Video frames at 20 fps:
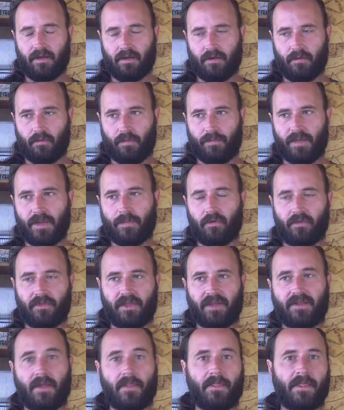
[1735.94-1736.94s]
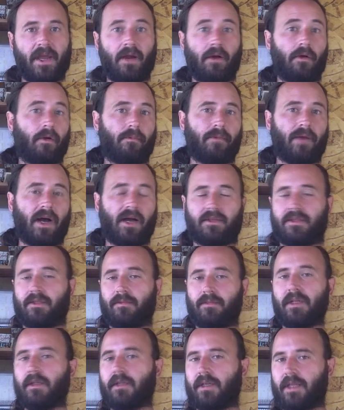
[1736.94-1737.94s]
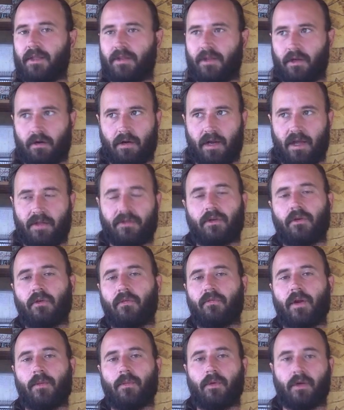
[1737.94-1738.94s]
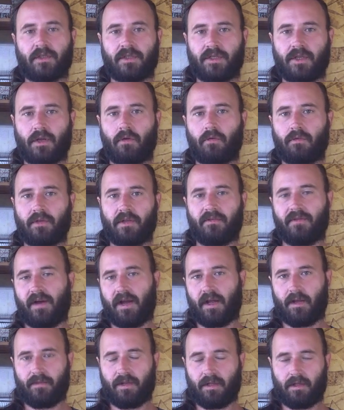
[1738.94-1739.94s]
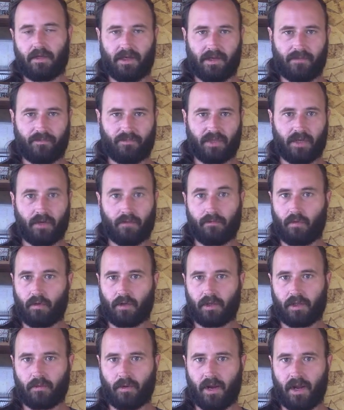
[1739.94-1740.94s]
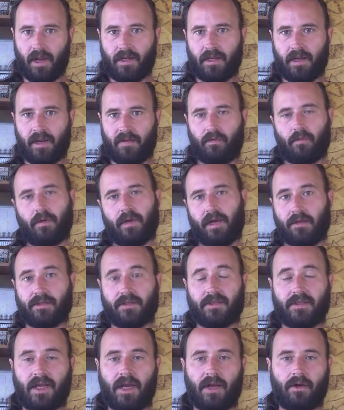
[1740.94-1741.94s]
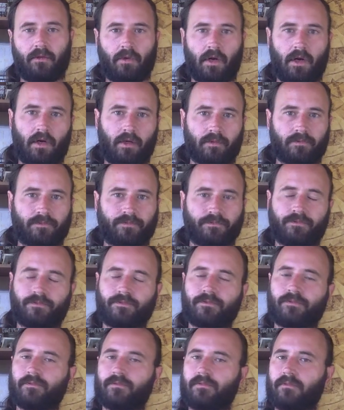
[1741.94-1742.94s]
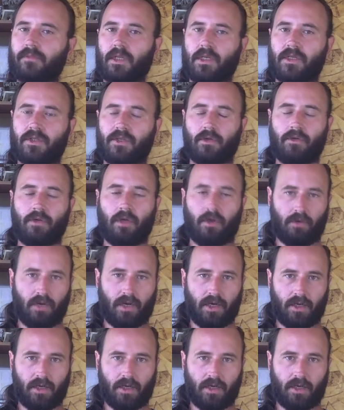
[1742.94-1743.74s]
when people think that their possibility, their ethical framework is the only viability. They're morally right and everyone else has got it wrong. So no,